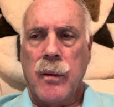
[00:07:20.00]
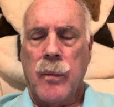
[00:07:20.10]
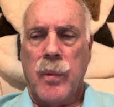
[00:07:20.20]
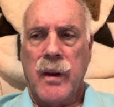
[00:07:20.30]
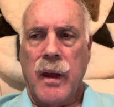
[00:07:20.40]

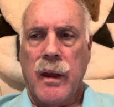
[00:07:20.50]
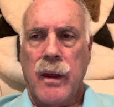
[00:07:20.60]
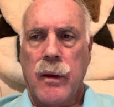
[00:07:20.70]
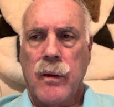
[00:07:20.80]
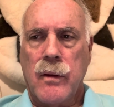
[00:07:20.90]

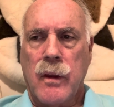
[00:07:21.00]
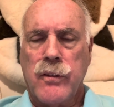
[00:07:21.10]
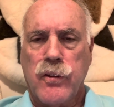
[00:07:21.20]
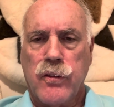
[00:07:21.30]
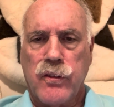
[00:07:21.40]

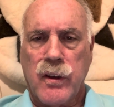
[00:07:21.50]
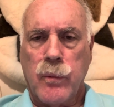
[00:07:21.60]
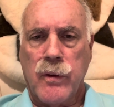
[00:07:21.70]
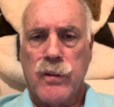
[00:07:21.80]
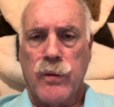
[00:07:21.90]
let's just stick
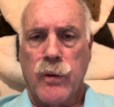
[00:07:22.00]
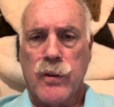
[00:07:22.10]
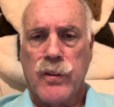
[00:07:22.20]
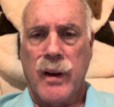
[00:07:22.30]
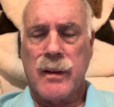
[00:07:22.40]
with this for a
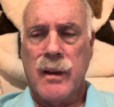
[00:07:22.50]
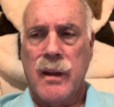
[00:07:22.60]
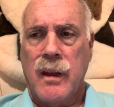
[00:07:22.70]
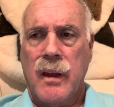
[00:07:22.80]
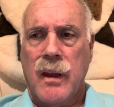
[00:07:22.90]
second.
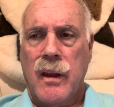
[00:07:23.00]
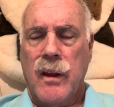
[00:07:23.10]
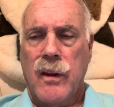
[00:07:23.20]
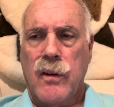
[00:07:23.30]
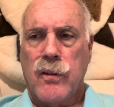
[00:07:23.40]

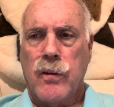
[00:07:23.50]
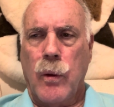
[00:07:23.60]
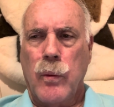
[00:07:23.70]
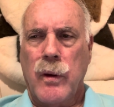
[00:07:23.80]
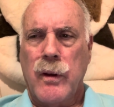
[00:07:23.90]

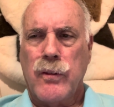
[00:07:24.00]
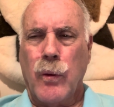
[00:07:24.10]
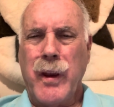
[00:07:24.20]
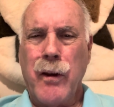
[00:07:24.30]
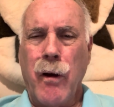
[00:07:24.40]
So
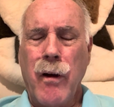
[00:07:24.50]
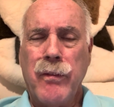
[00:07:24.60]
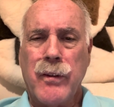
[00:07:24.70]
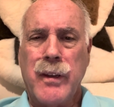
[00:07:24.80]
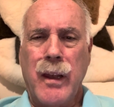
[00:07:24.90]
get off
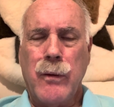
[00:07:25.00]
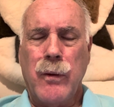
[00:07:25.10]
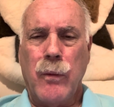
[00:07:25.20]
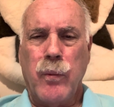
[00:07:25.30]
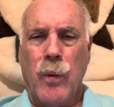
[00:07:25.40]

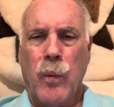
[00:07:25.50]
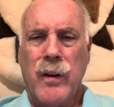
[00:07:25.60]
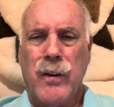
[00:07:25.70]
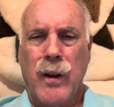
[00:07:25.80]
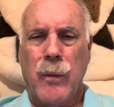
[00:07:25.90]

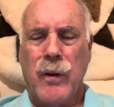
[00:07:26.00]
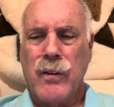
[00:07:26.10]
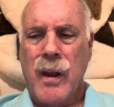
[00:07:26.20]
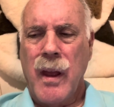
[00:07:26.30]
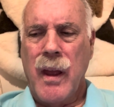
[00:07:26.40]
it.
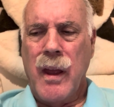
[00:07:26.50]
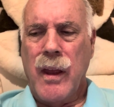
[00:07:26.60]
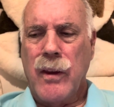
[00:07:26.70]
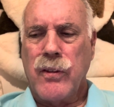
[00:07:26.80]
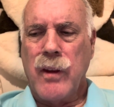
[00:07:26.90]

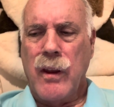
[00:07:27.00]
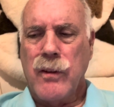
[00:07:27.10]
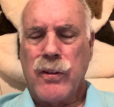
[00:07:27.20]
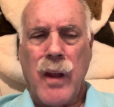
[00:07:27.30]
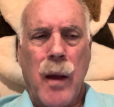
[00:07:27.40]

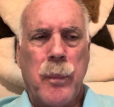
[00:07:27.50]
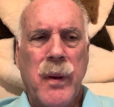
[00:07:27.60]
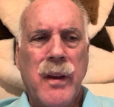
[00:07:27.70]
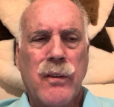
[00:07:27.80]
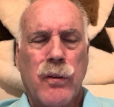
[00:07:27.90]
Stop
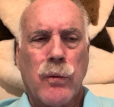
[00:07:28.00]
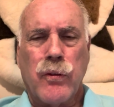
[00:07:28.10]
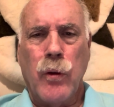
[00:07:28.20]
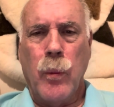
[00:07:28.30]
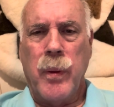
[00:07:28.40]
being so
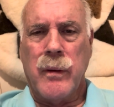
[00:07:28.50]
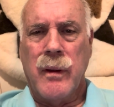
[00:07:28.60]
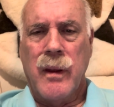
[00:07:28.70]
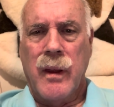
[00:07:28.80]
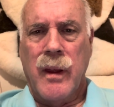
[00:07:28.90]
stupid.
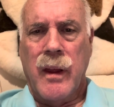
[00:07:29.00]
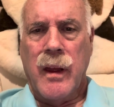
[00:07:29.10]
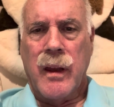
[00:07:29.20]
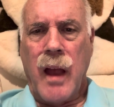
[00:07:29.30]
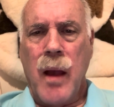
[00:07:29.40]

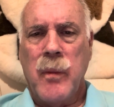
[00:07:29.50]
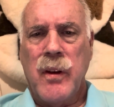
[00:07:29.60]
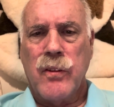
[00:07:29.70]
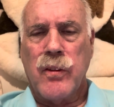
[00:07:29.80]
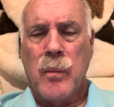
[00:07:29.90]

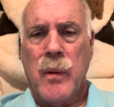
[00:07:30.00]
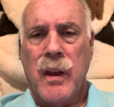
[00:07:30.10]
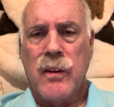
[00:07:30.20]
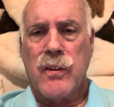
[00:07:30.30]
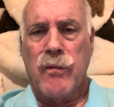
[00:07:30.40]
Communism
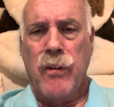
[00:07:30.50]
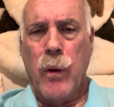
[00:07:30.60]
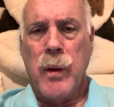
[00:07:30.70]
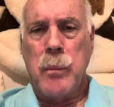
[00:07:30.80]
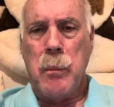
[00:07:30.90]
is a
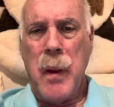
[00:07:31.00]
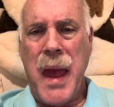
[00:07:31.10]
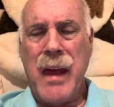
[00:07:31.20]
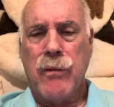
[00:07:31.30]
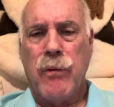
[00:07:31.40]
very
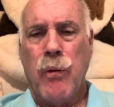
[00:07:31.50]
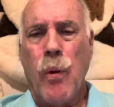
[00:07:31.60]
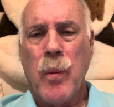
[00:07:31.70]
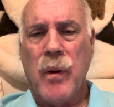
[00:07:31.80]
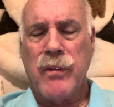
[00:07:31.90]
bad
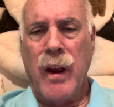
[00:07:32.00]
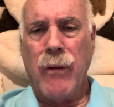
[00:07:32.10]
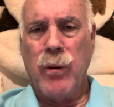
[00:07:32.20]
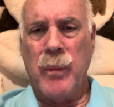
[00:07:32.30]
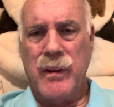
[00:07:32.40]
form of
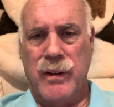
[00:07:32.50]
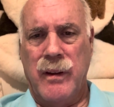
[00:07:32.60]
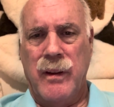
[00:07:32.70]
government.